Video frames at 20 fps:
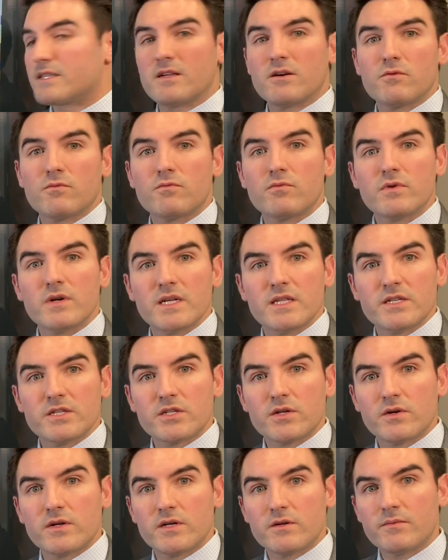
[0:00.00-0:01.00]
they're really
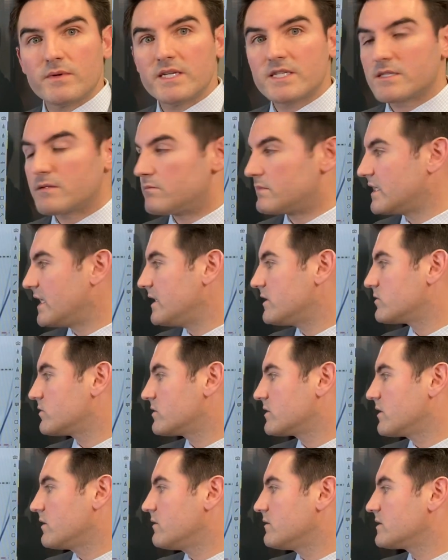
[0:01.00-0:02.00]
starting to reach some danger
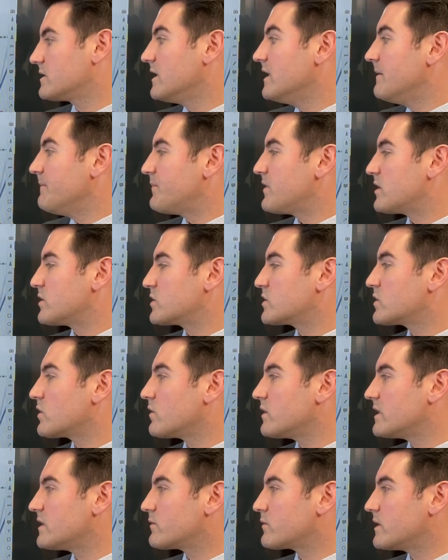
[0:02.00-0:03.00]
zones. There's
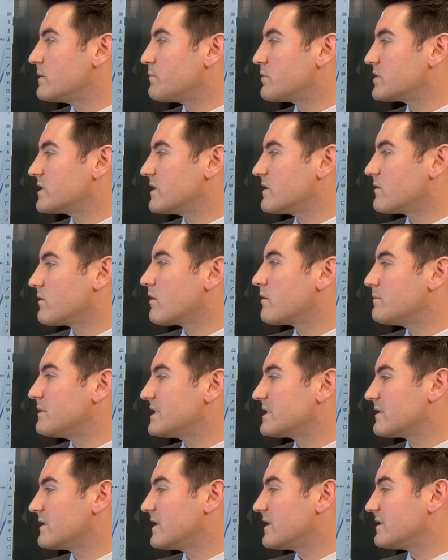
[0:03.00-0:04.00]
33% of their
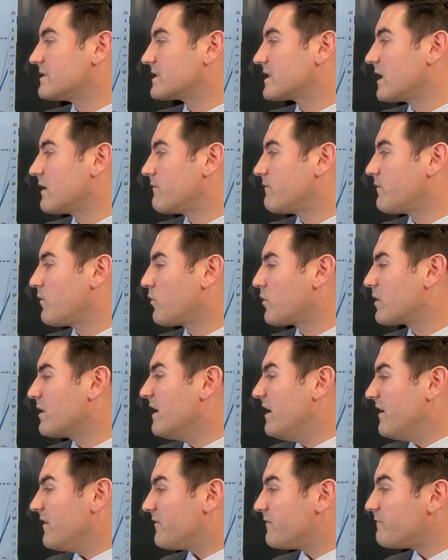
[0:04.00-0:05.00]
heartbeats landed in type 4,
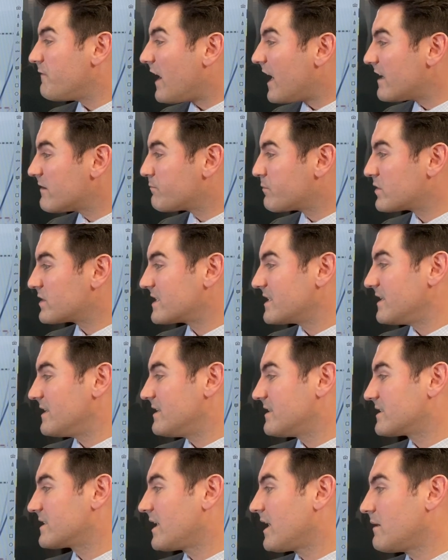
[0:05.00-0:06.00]
5%
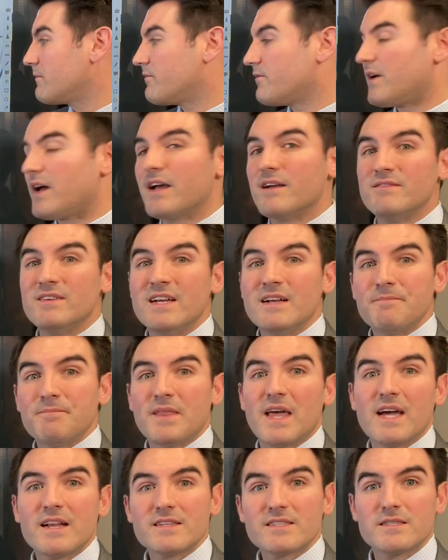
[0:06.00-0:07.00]
in type 5.
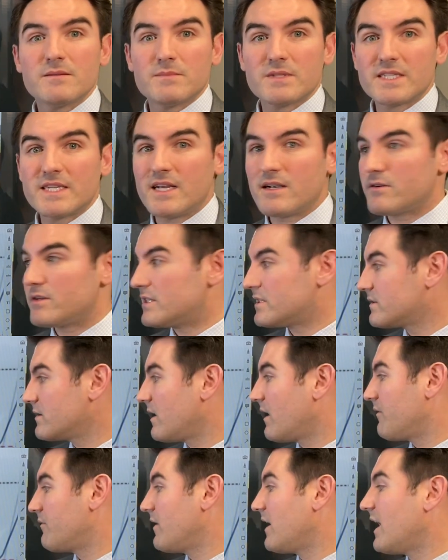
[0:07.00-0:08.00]
That is some scary
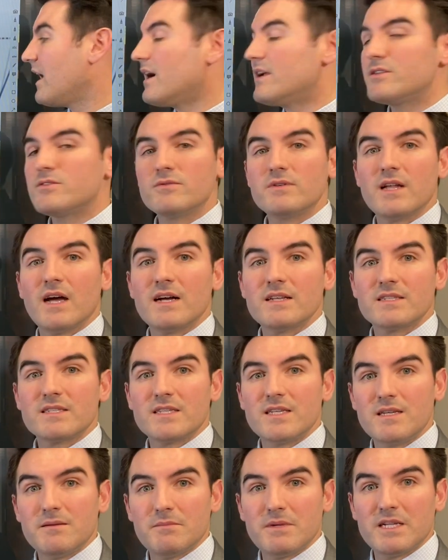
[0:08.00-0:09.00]
stuff. I do not
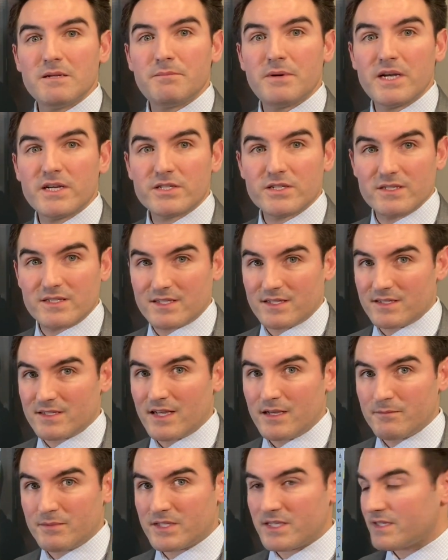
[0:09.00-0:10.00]
see many patients in
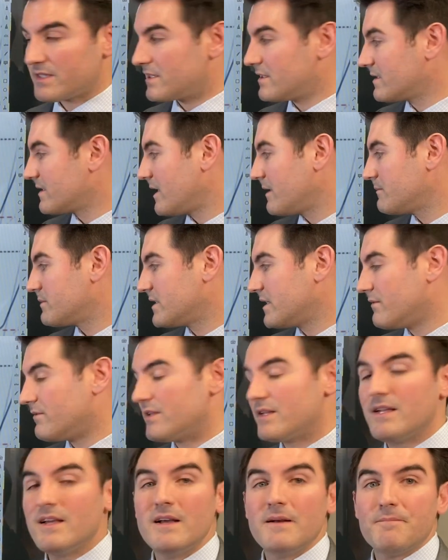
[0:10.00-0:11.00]
type 6 and type
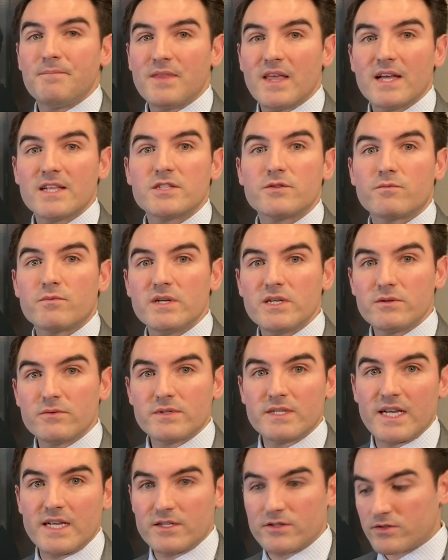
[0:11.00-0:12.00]
7. That's real
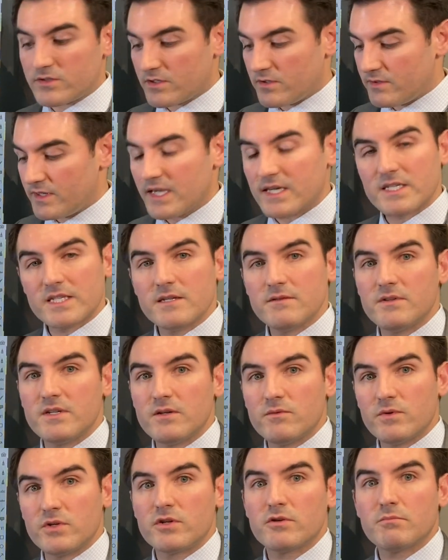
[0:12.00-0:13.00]
danger zone activity
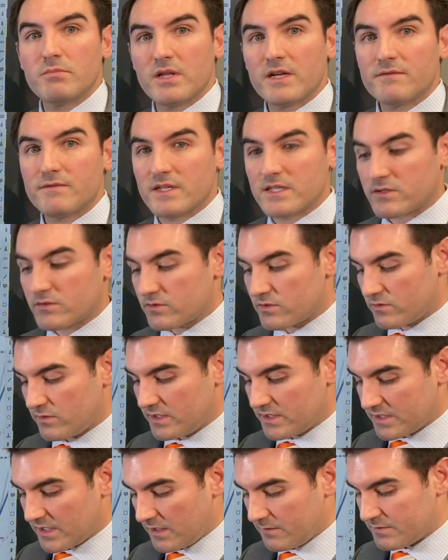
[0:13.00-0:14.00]
when your blood vessels are
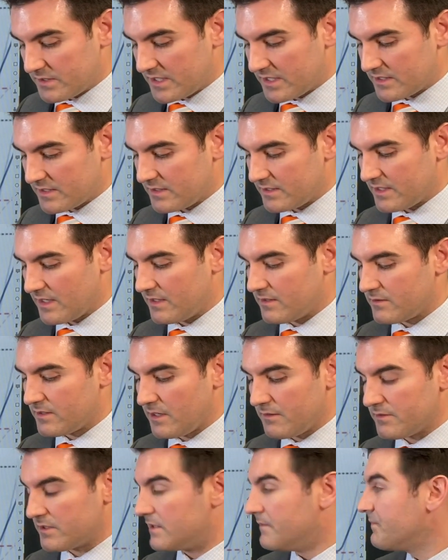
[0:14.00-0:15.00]
in type 6 and type
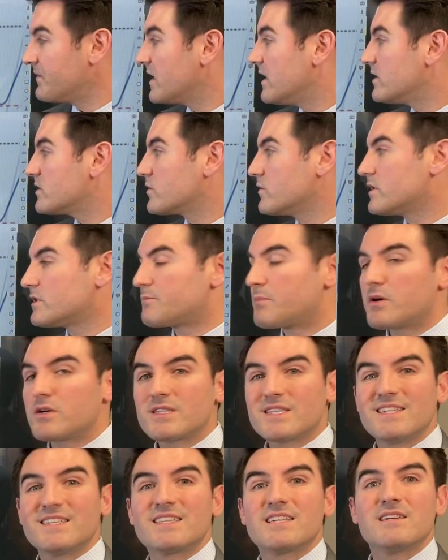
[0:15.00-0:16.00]
7. So this
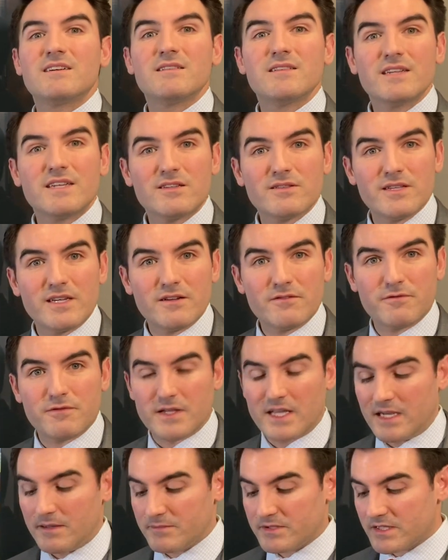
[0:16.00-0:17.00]
person is clearly
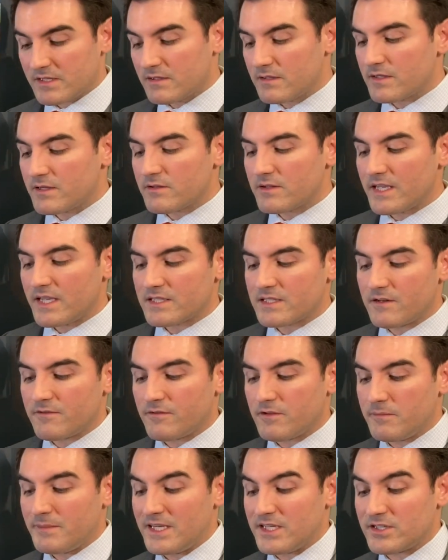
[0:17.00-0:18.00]
inflamed, clearly has
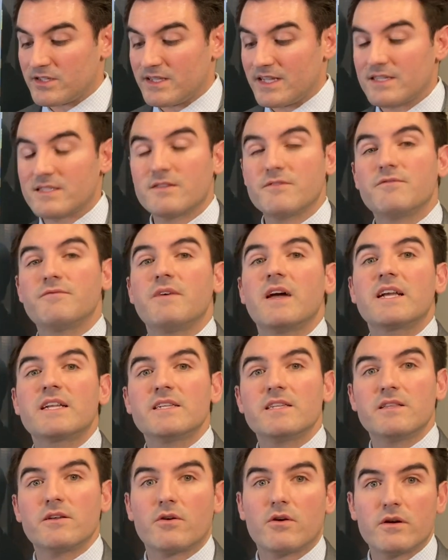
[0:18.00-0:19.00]
inflammation that is
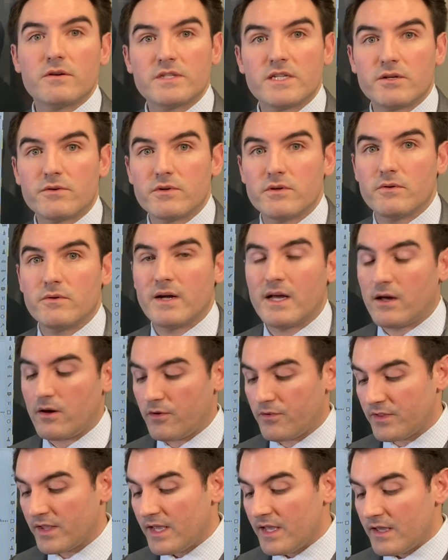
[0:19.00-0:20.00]
affecting their arterial
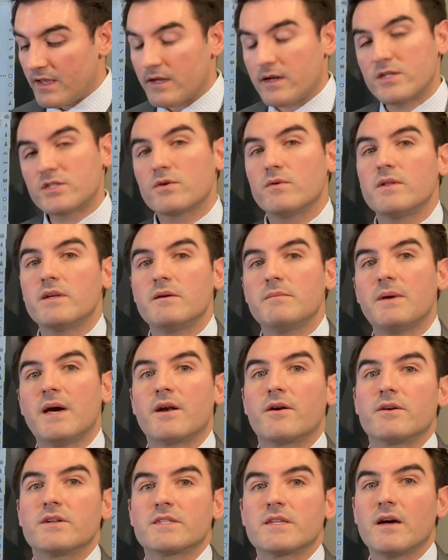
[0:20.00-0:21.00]
health, and it's only a
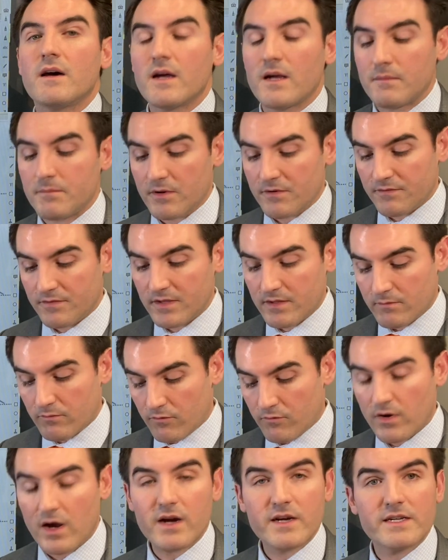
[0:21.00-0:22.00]
matter of time of them
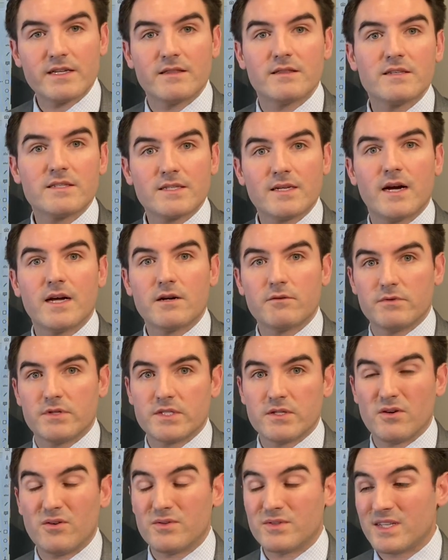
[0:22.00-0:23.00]
rocking this kind of
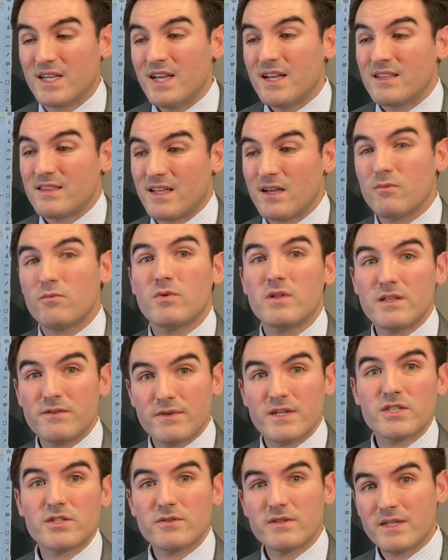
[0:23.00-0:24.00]
results that will
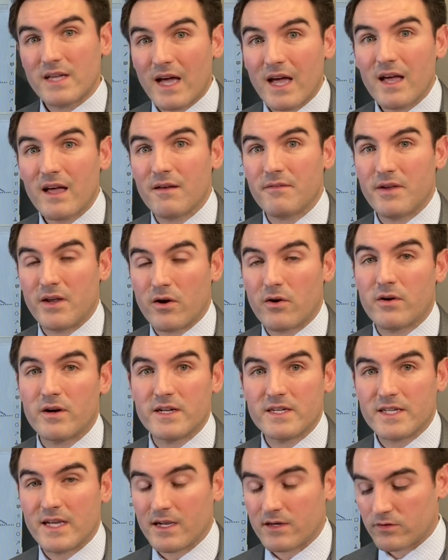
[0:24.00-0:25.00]
eventually have a heart
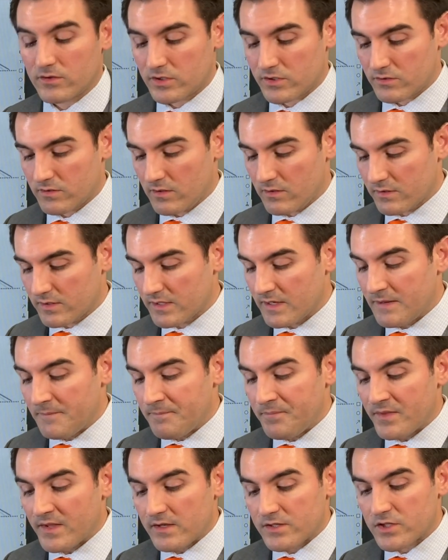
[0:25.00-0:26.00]
attack or stroke.
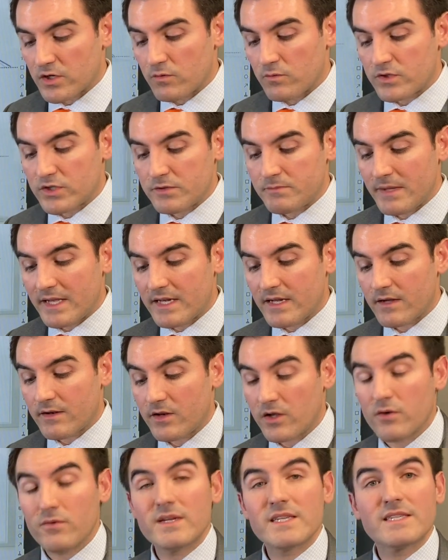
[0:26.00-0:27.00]
So what you may not
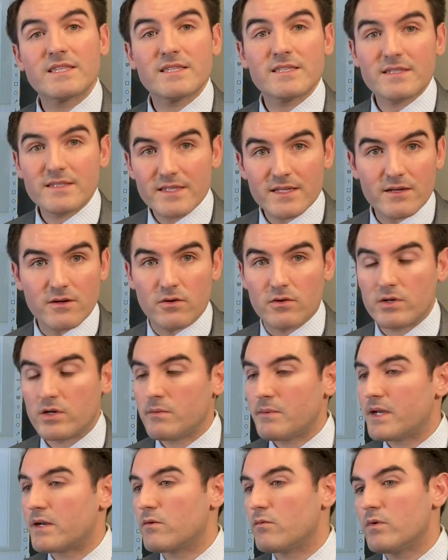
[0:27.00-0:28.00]
know is still, no
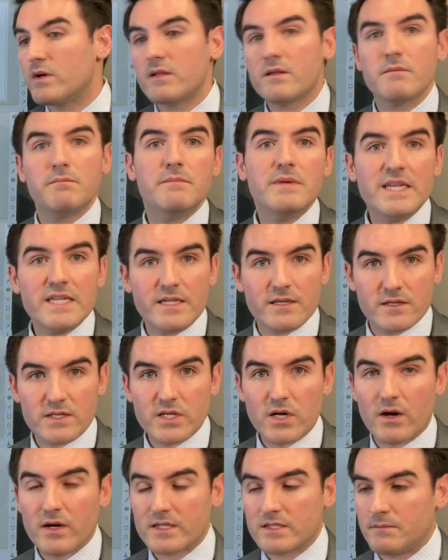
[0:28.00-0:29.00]
matter what the media
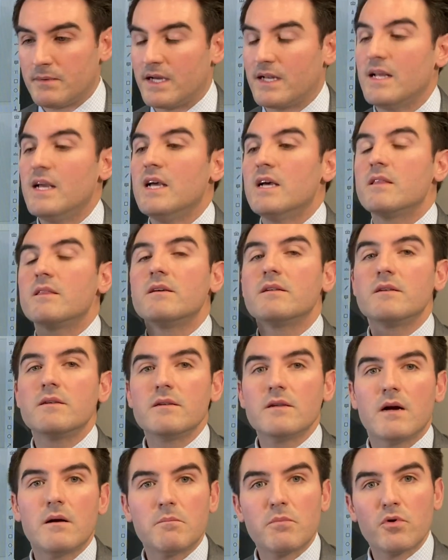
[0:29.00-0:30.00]
talks about, the
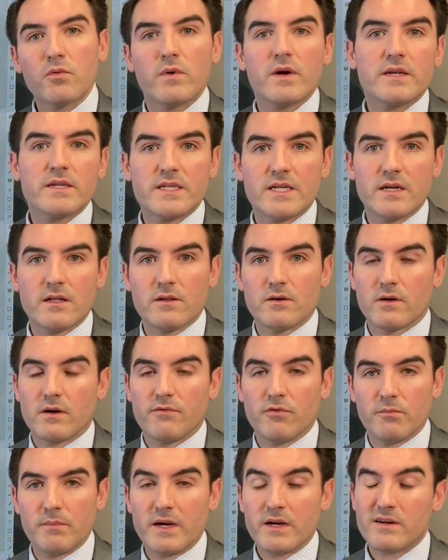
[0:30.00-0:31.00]
number one killer of
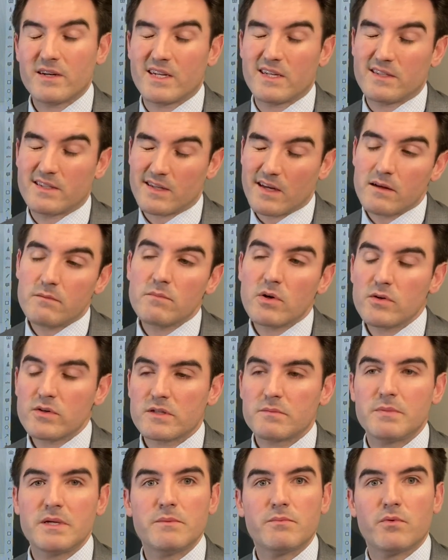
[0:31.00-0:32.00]
Americans and
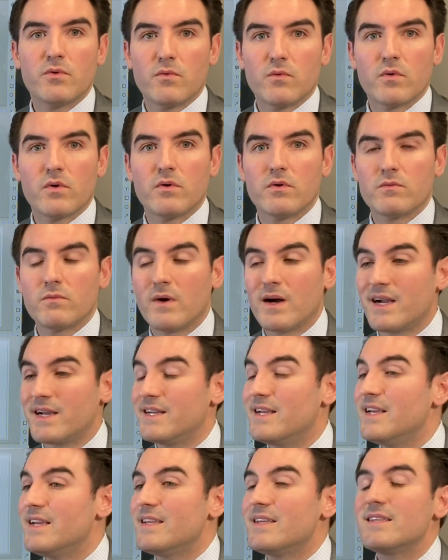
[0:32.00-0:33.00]
most people worldwide
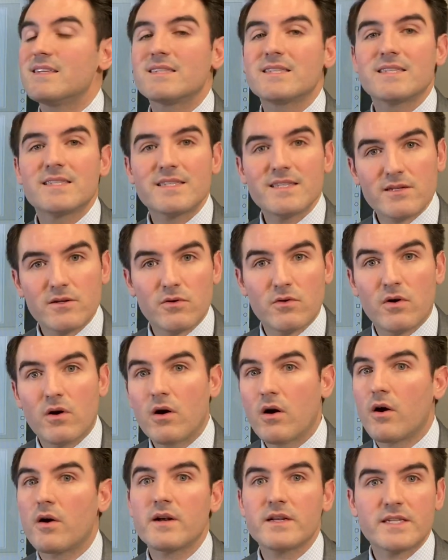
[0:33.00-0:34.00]
is still
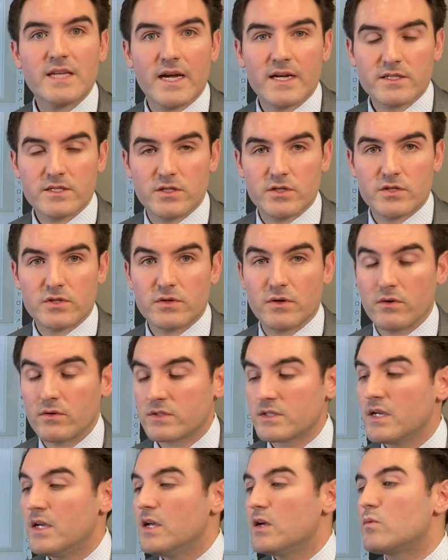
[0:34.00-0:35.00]
heart attacks and
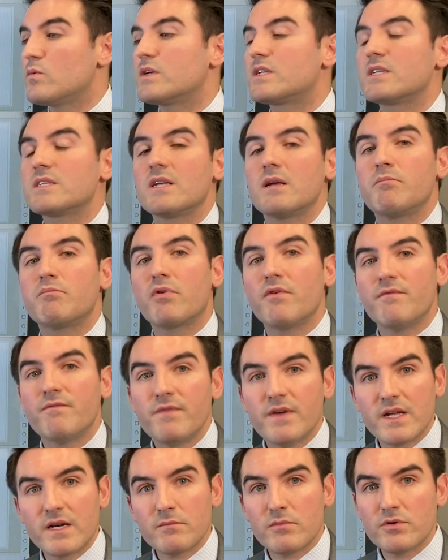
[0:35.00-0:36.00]
strokes, which is a
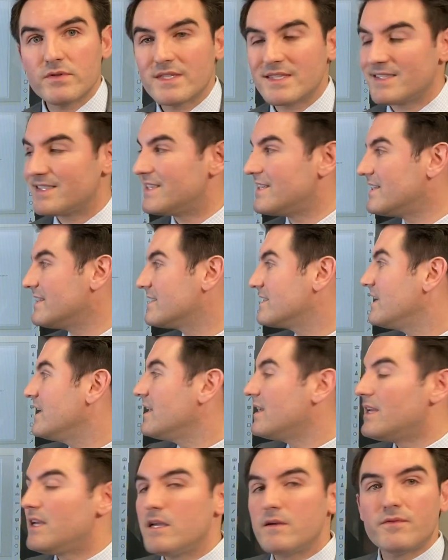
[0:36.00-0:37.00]
preventable disease
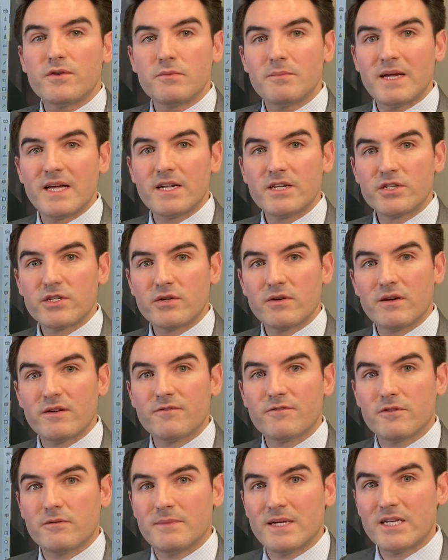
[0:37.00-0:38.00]
if you're managing your
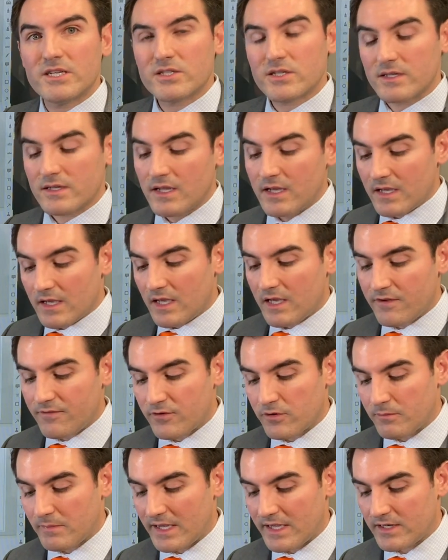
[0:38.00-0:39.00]
inflammation, if
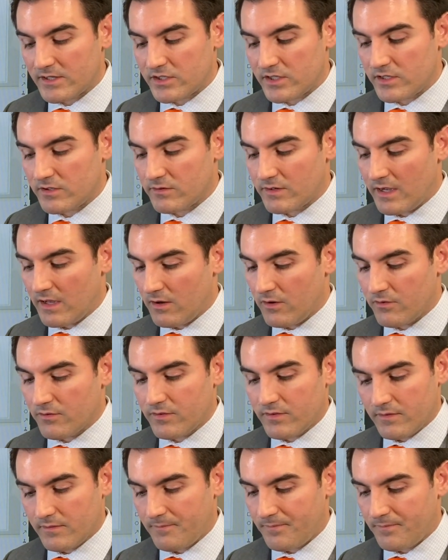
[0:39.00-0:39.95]
you're managing your health.